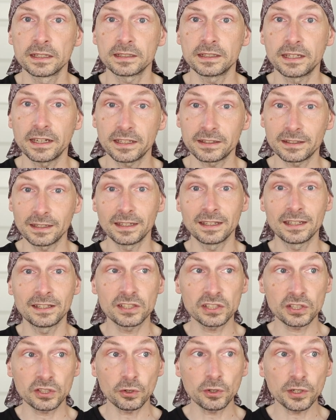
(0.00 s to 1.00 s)
that
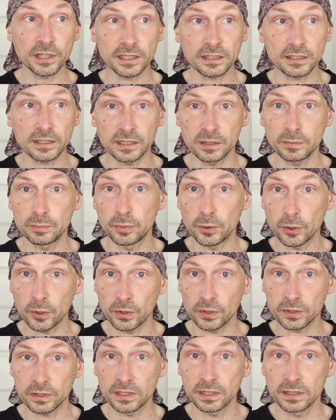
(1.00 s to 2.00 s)
historically
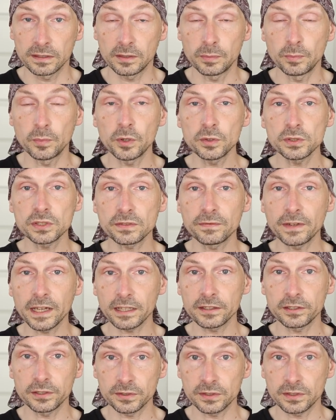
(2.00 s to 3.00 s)
brought the most
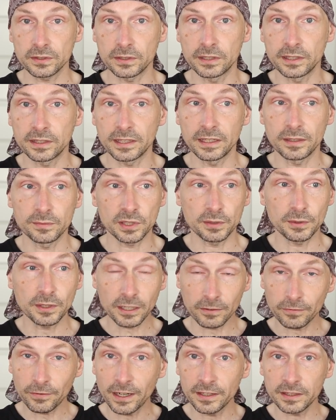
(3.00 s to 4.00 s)
values to the team. So you
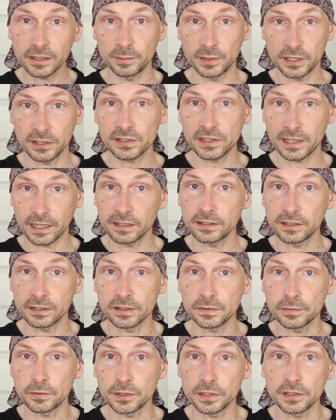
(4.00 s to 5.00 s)
can find them in the
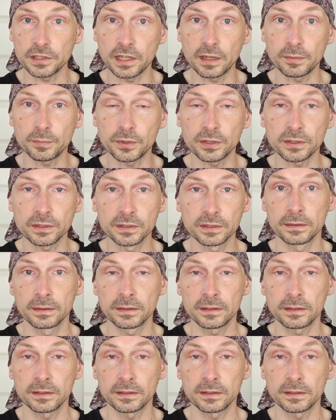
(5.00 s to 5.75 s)
standards, for example.